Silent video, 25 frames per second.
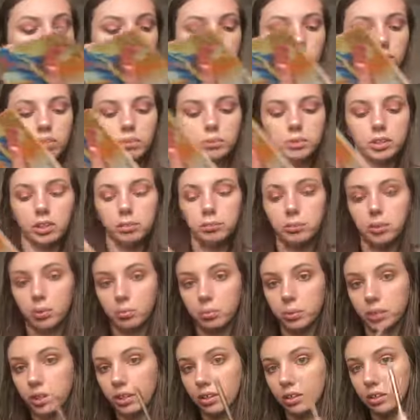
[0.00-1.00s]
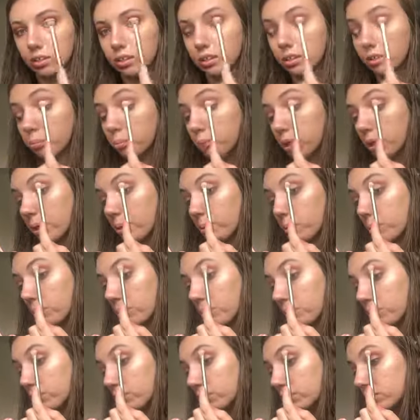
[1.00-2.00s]
And then I'm going to put it on the brow
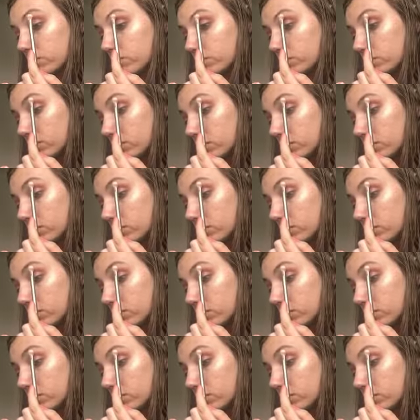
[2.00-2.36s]
bone.